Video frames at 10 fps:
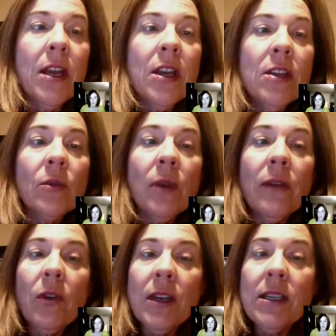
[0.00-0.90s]
So we've
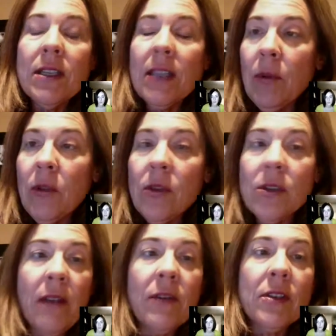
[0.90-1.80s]
agreed to table those
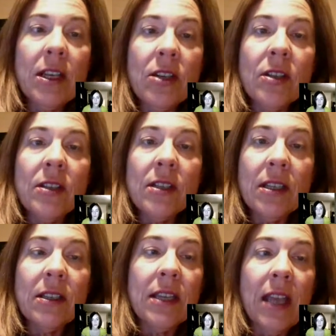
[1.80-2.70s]
conversations
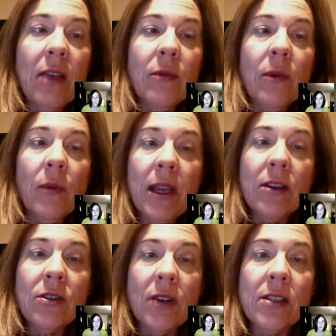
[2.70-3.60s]
until today, where we could
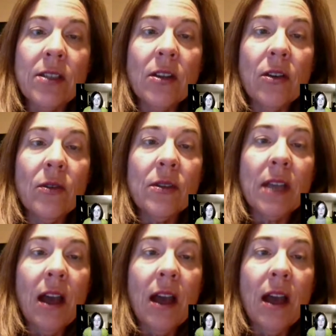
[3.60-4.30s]
address those